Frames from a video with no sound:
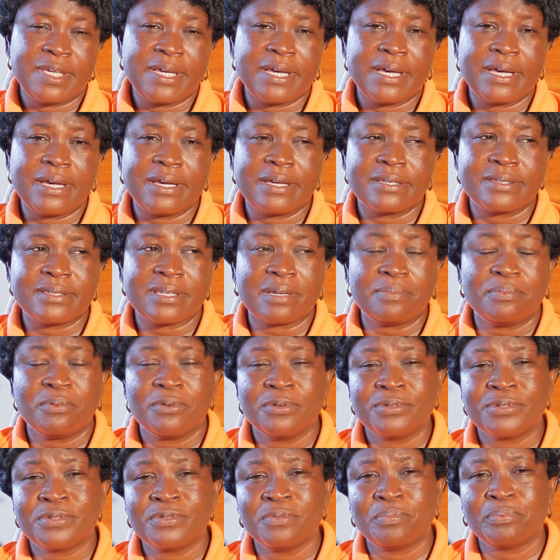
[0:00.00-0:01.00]
are
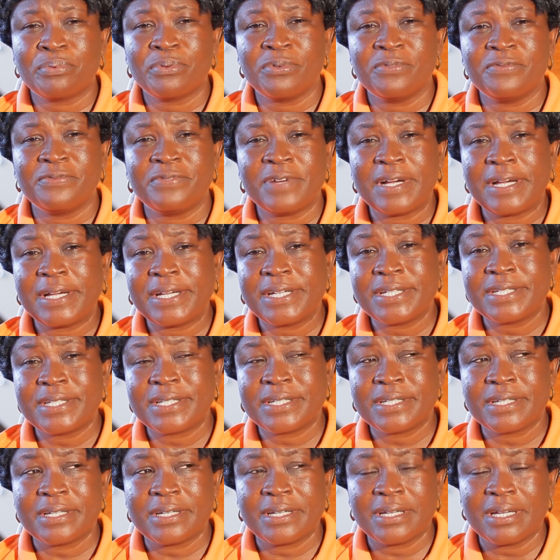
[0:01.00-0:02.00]
supposed to
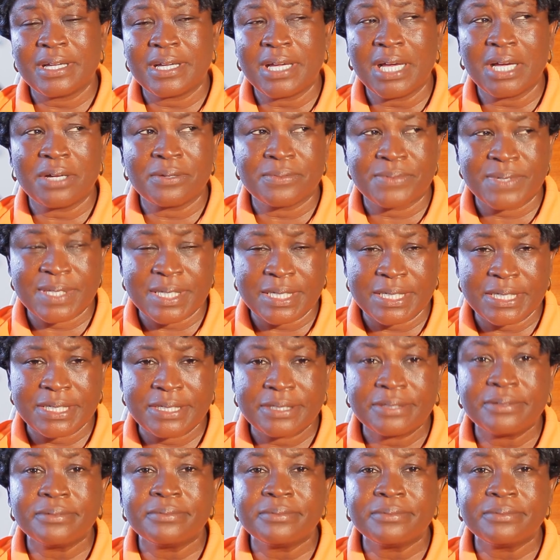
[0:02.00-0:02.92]
provide counseling